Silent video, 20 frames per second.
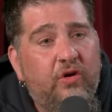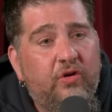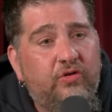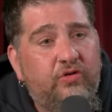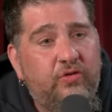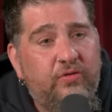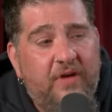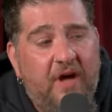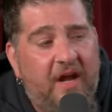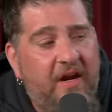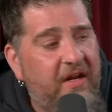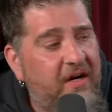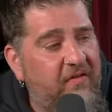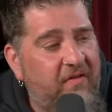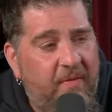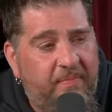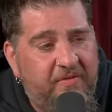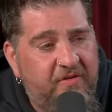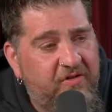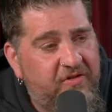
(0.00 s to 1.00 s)
do not
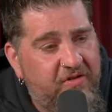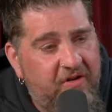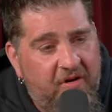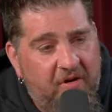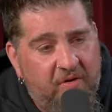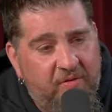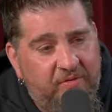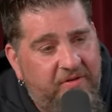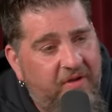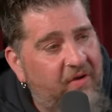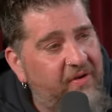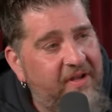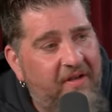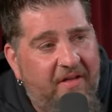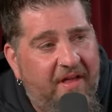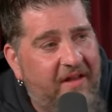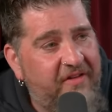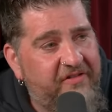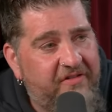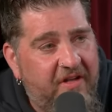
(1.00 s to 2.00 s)
interrupt the show. Don't yell
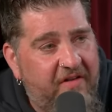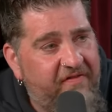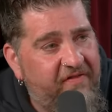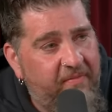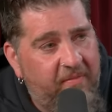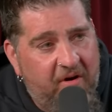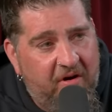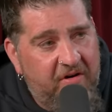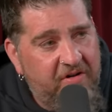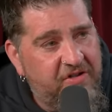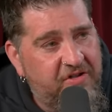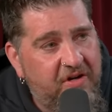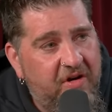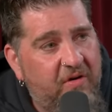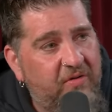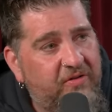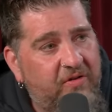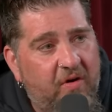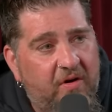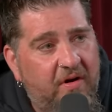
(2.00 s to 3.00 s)
out stuff from our
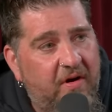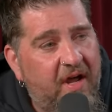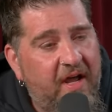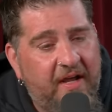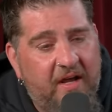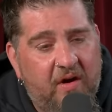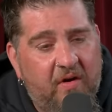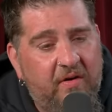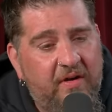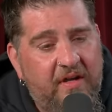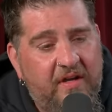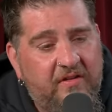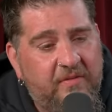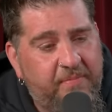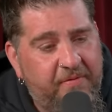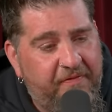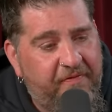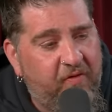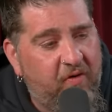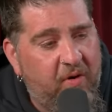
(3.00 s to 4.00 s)
show. Smart. Don't. I go, he's a
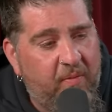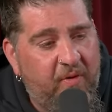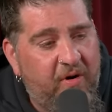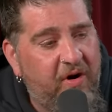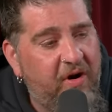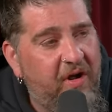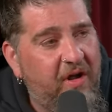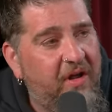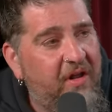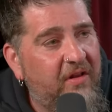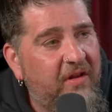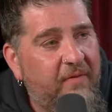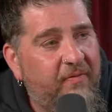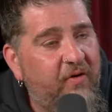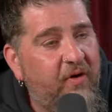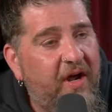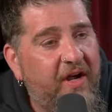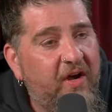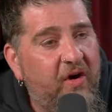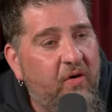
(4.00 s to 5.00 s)
performer.
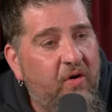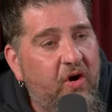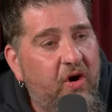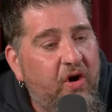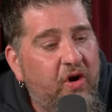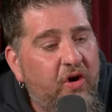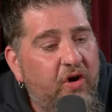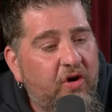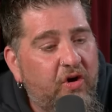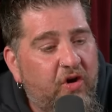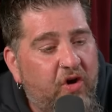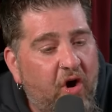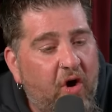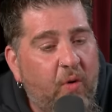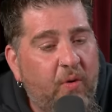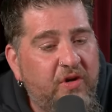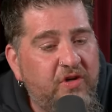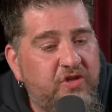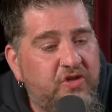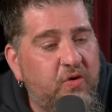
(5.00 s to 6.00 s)
I go,
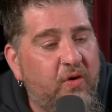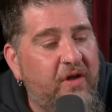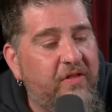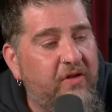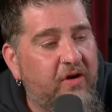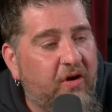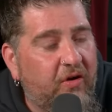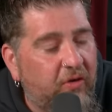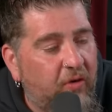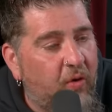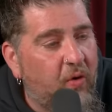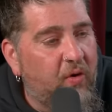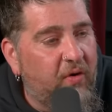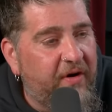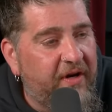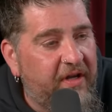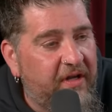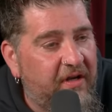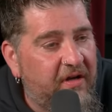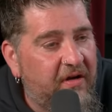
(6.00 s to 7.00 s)
go enjoy the
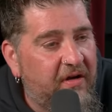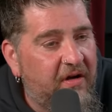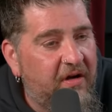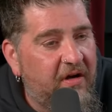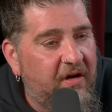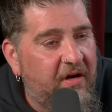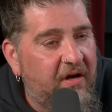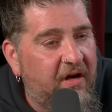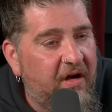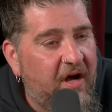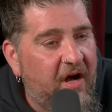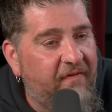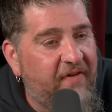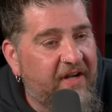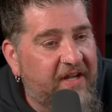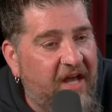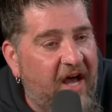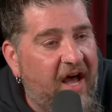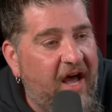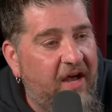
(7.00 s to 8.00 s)
glory yeah, of
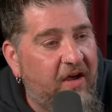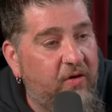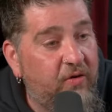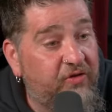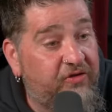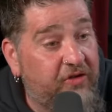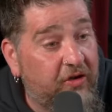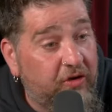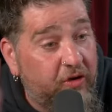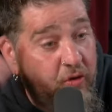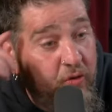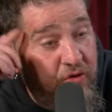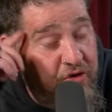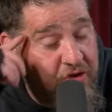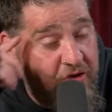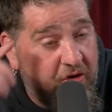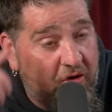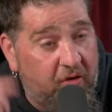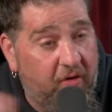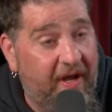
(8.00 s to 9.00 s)
a guy who's
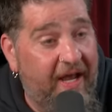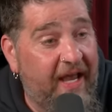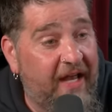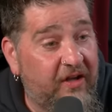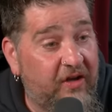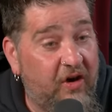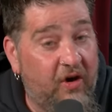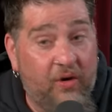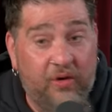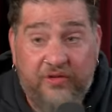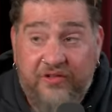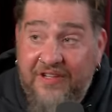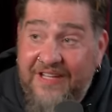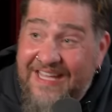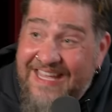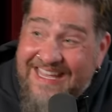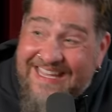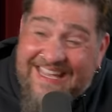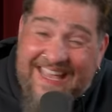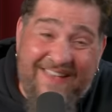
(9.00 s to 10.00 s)
delusional and goes,
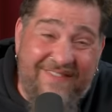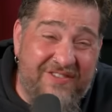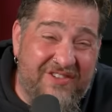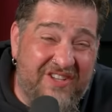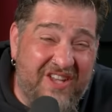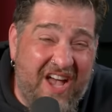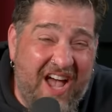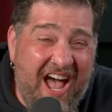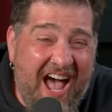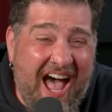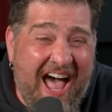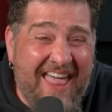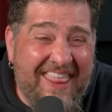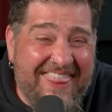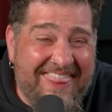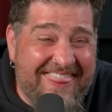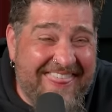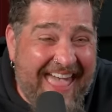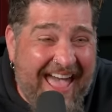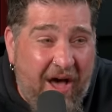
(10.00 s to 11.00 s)
he gives a
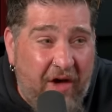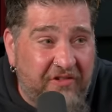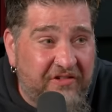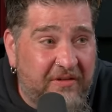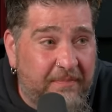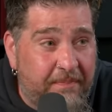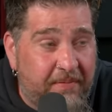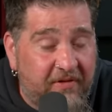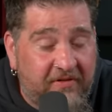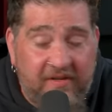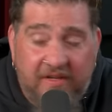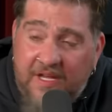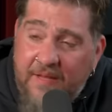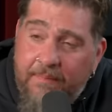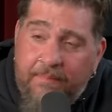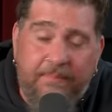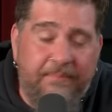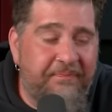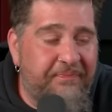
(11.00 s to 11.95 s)
thousand percent. He,